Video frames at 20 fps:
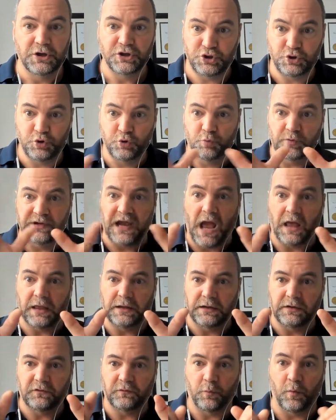Two
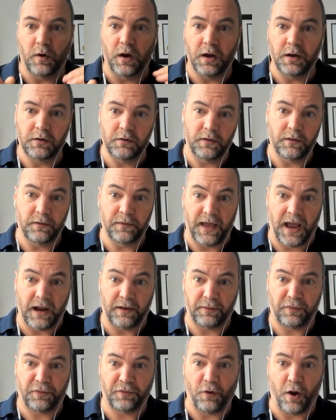realities. One
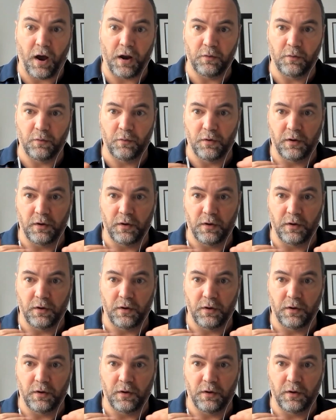that thought